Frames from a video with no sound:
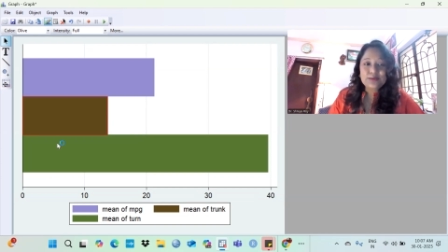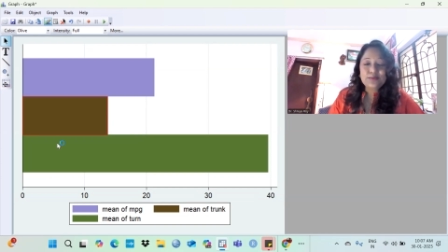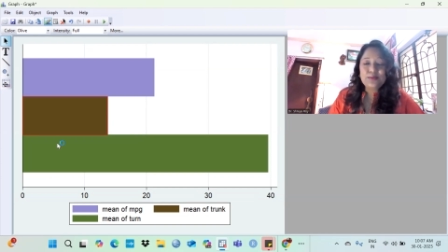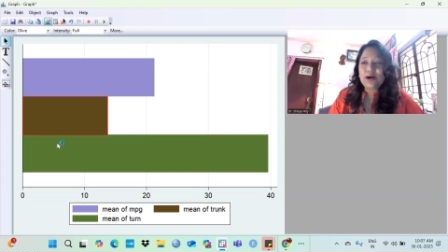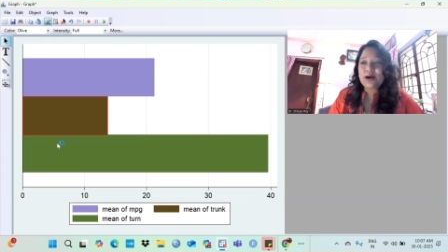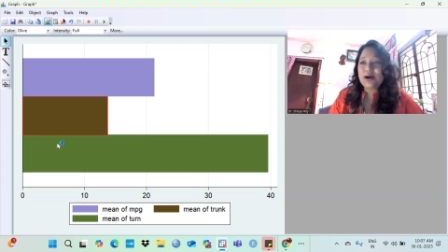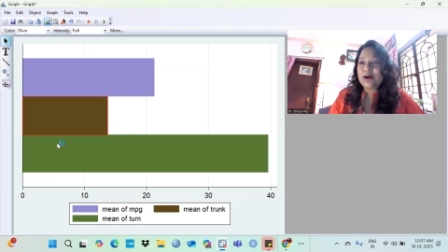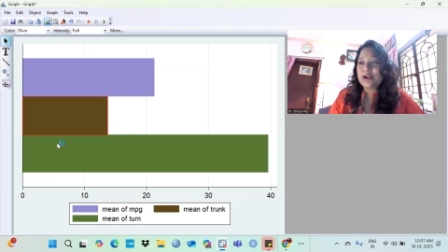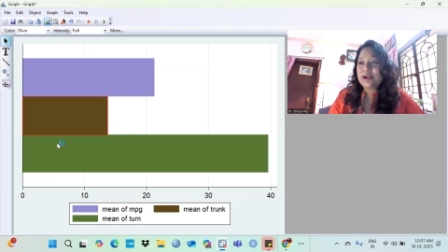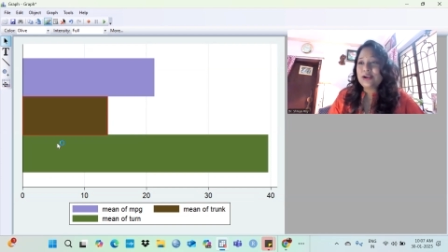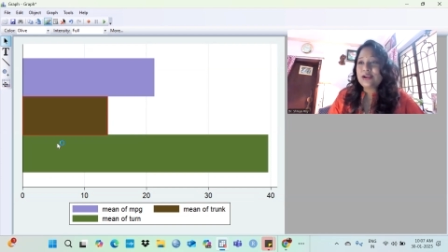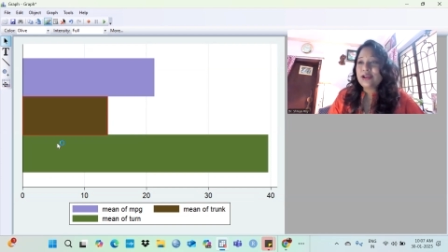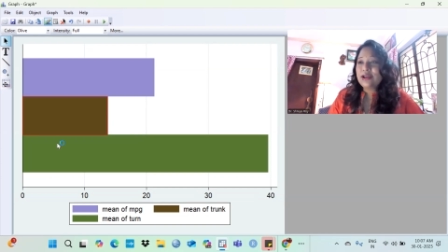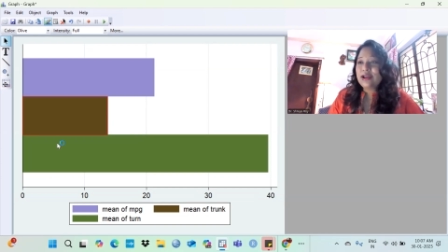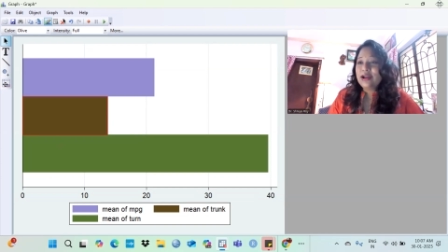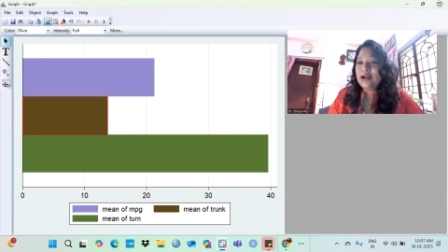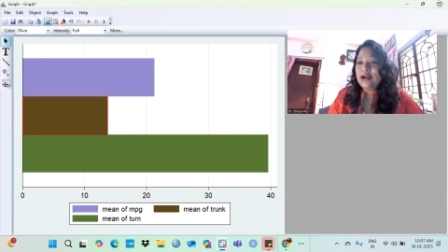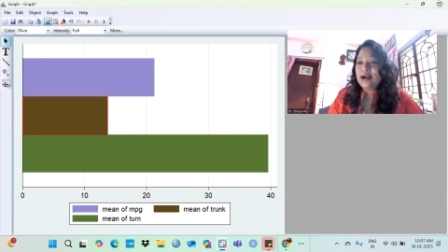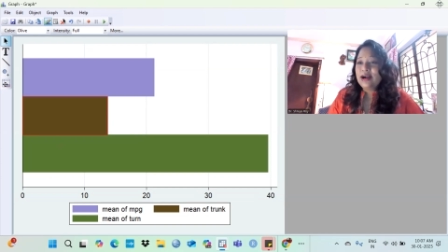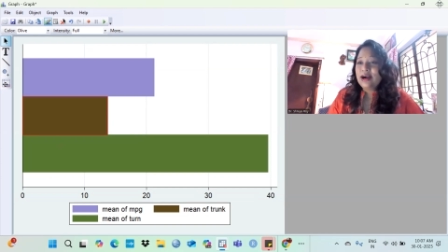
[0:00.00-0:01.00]
is a bar.
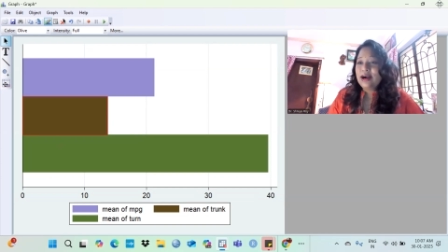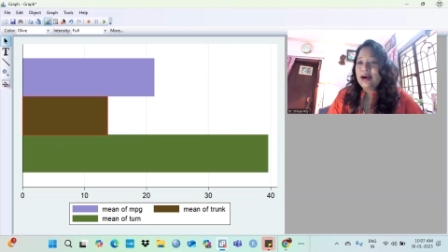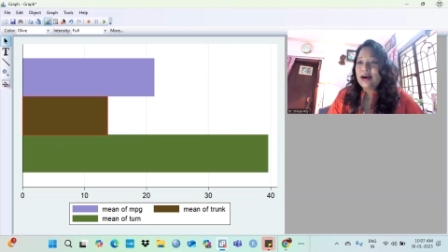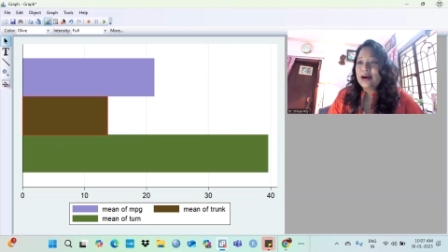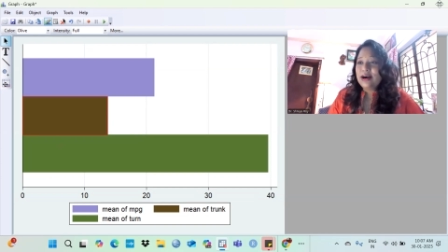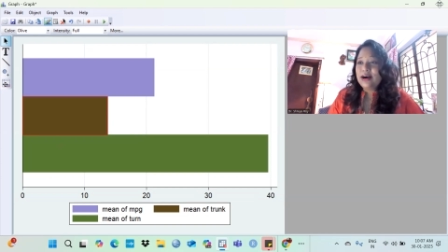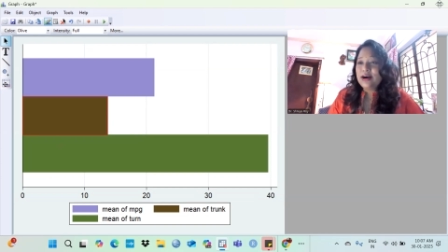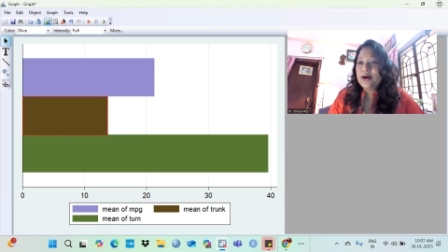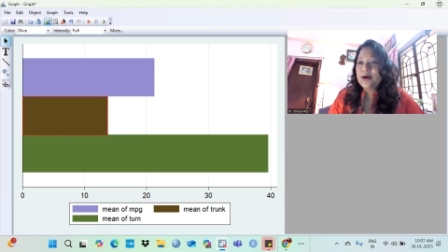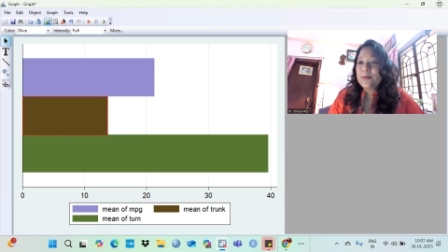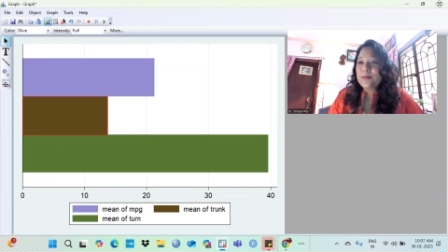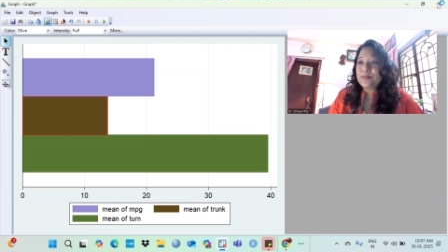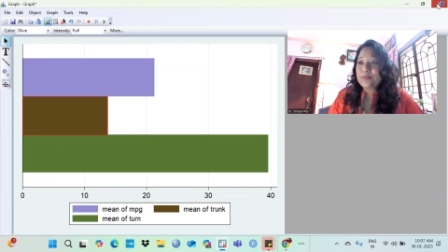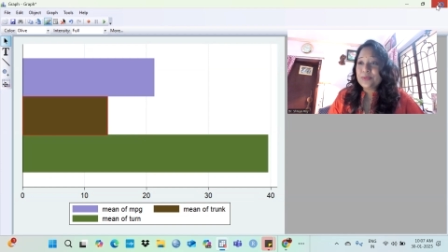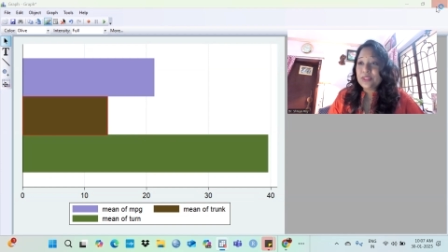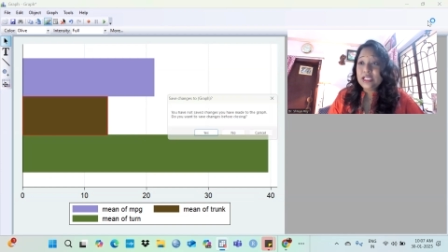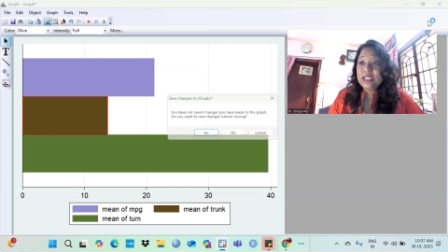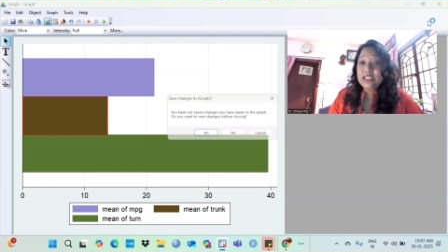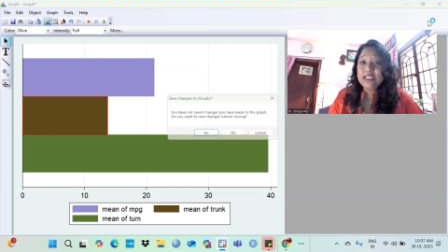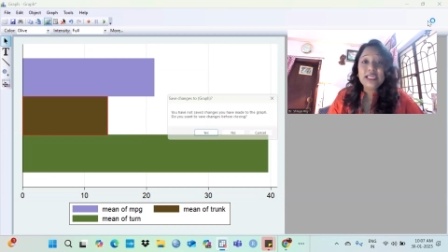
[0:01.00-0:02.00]

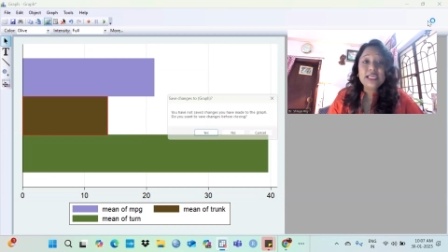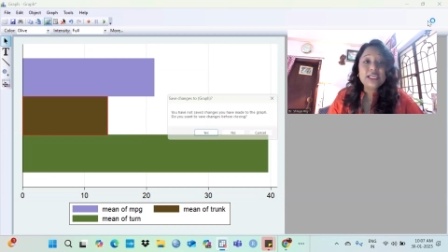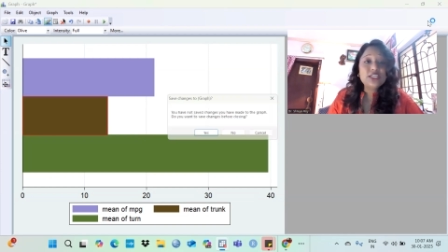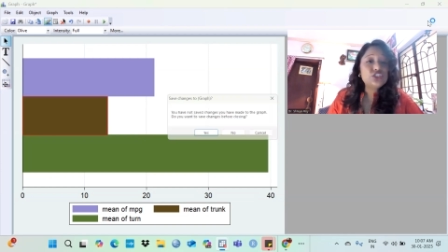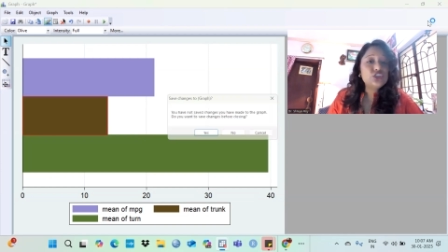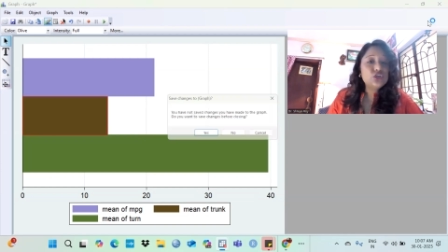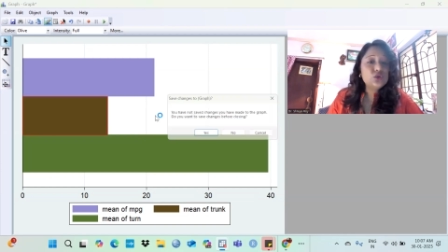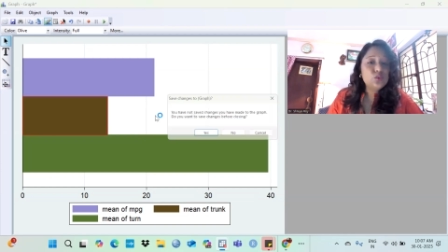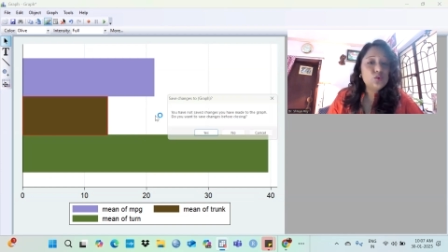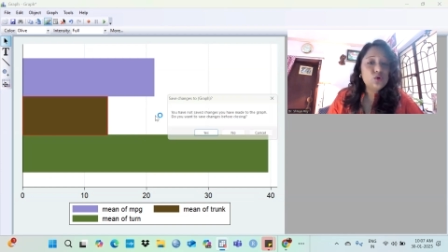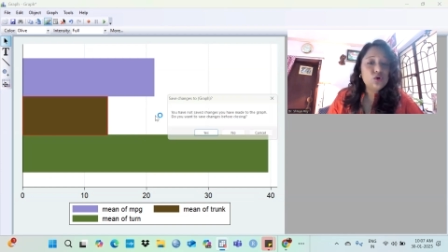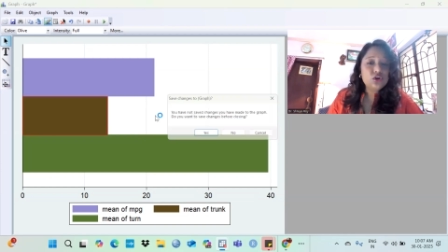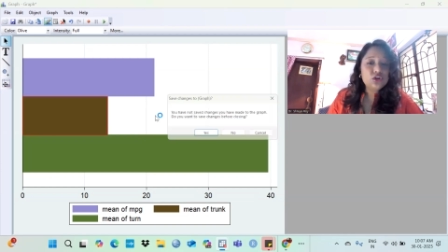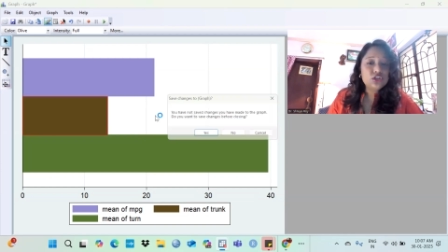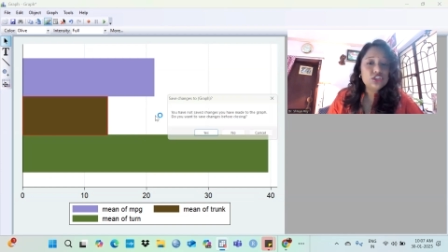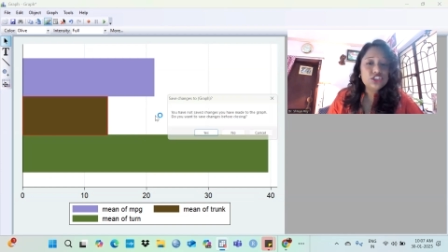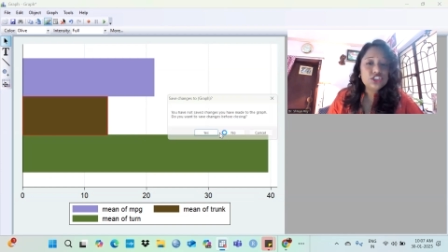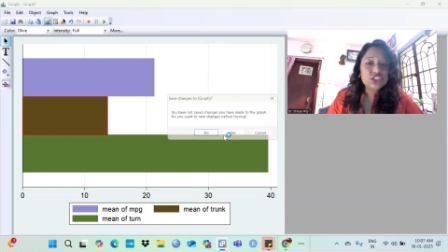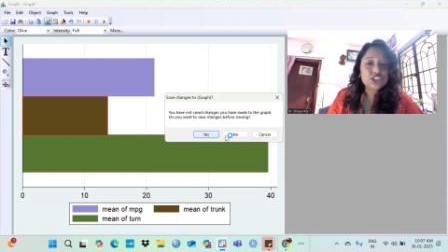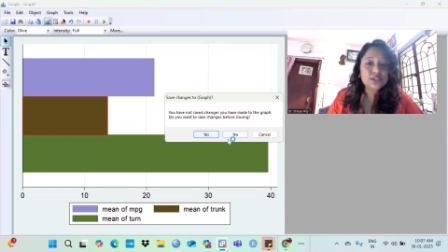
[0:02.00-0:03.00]
In case you
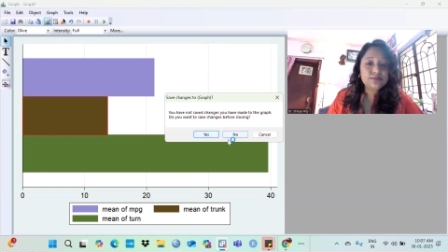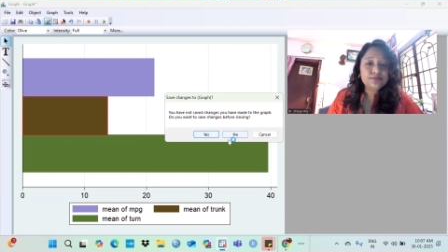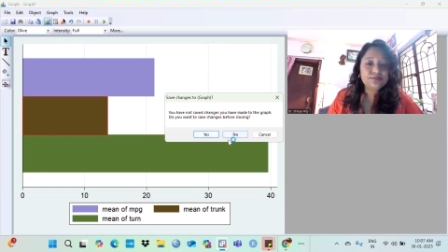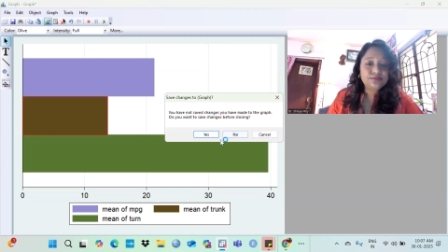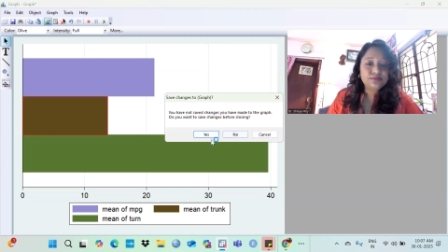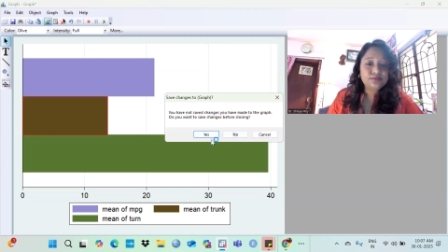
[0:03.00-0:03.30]
want